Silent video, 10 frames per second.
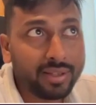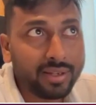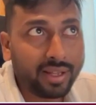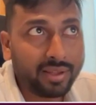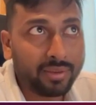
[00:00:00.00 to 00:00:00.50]

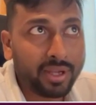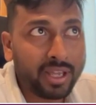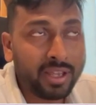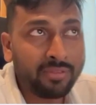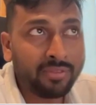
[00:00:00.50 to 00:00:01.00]
like
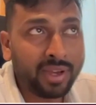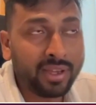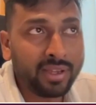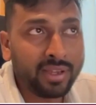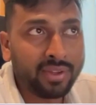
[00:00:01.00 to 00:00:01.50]
if
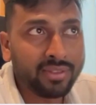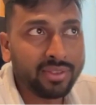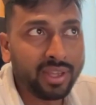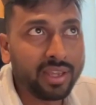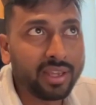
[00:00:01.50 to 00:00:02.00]
I
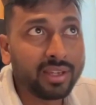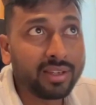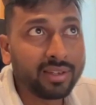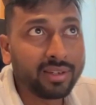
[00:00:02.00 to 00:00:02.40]
think